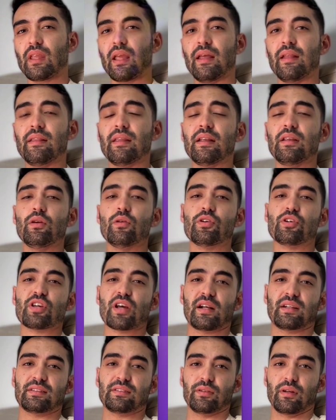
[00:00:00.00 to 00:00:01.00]
and then your
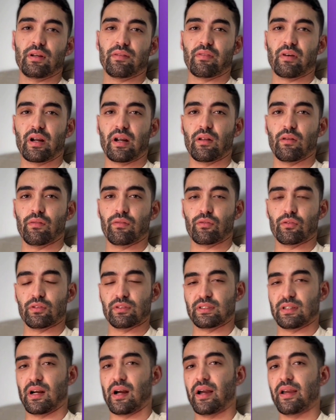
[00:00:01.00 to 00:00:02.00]
chance to get viral of
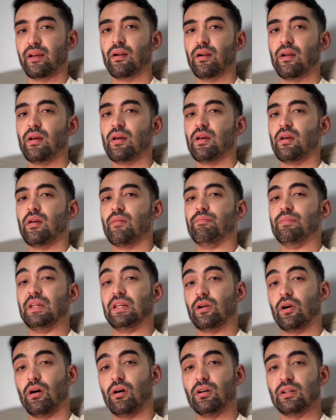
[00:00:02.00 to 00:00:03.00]
course are higher
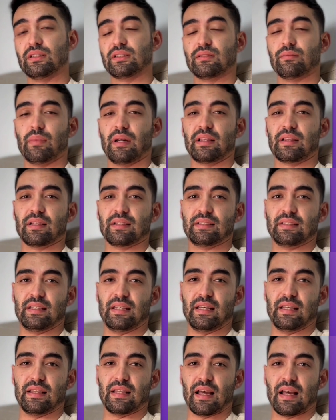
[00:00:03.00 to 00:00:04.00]
because Meta
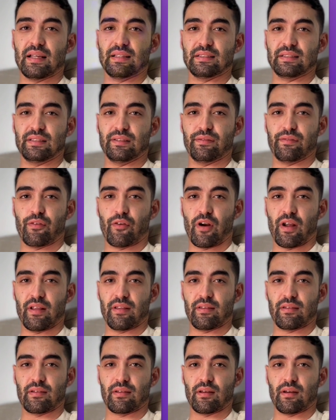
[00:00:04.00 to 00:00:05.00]
see it as
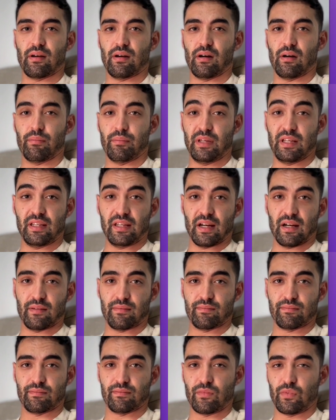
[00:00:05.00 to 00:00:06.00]
different uh, media,
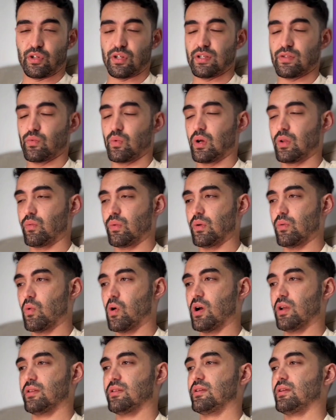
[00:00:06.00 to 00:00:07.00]
which is what we
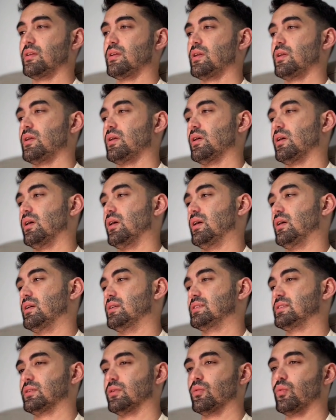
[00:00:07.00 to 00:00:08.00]
want.
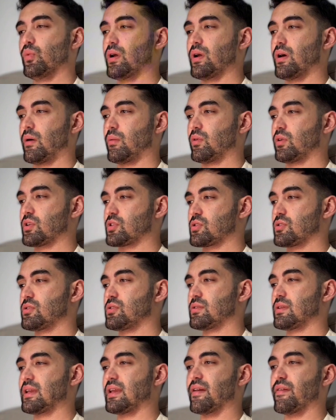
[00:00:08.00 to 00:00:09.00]
Uh, so I'm going to show you
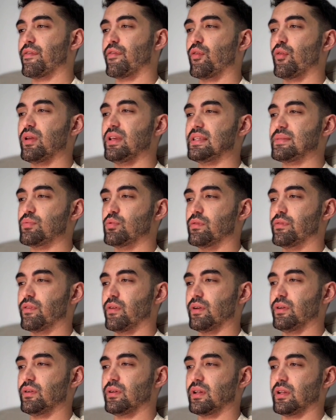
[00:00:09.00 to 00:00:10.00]
today a free
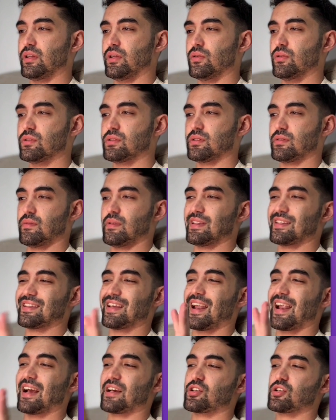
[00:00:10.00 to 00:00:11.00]
spoofer you can use. It's
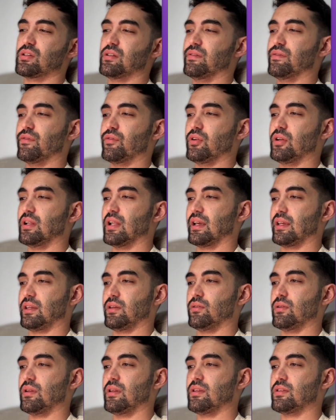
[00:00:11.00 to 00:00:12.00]
not actually free, like
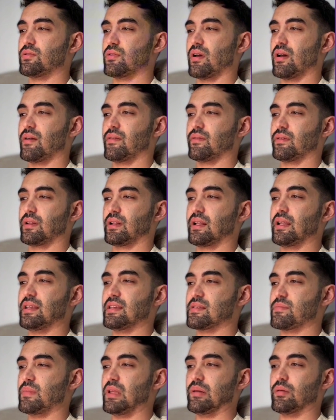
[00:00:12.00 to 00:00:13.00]
you need to have at
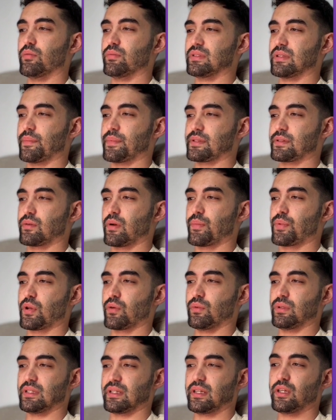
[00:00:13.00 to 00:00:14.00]
least minimum
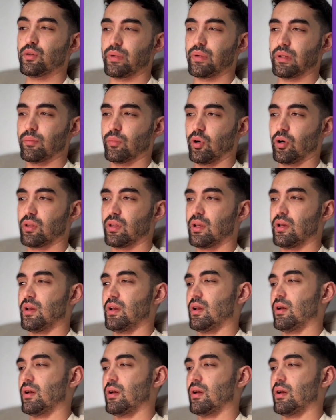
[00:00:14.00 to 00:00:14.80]
subscription with CupidBot,